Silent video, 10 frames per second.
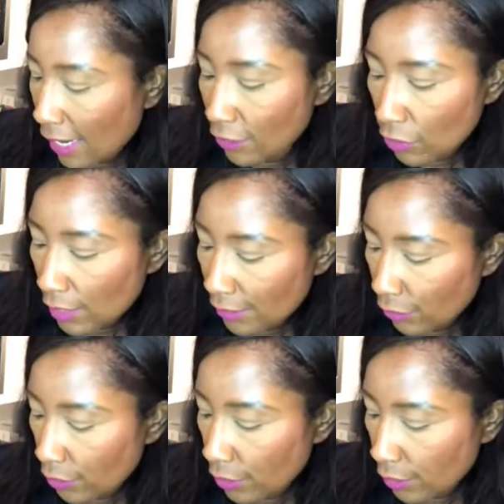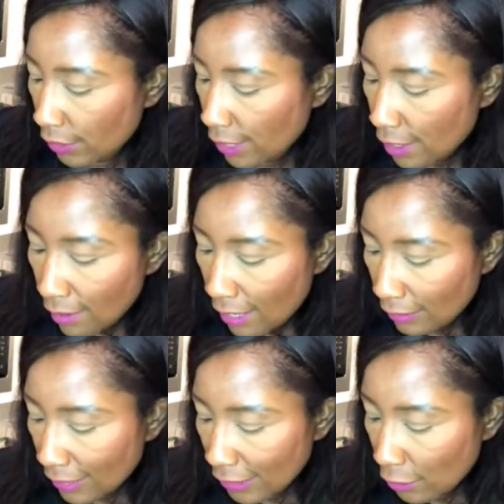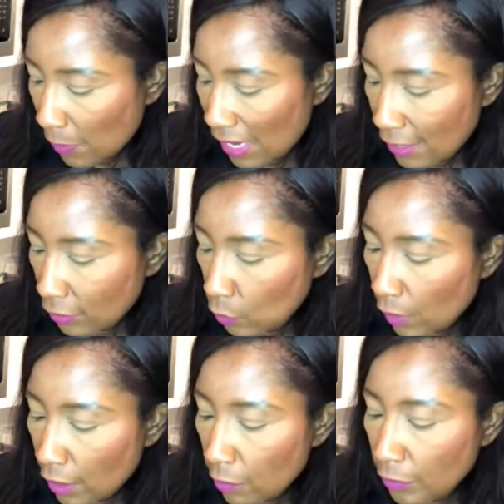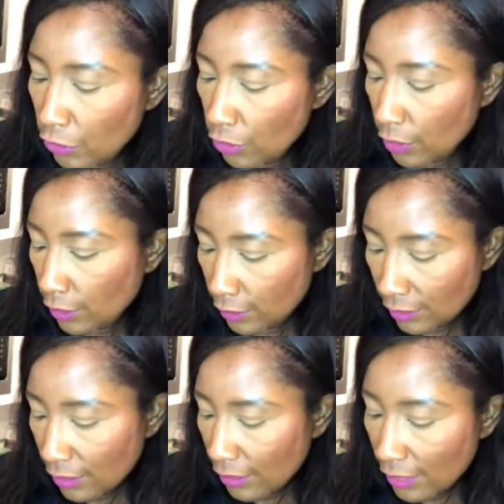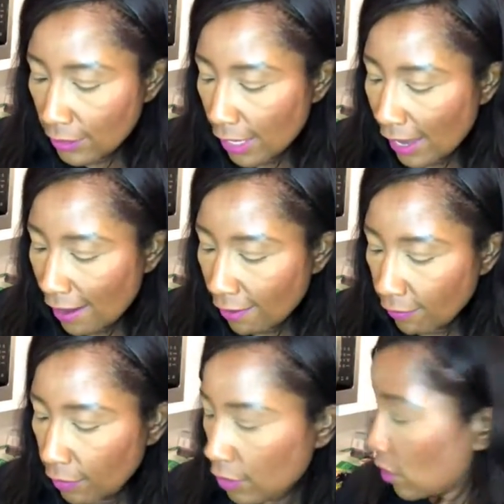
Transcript: I just like to cook. I like to bake as well, but you need to have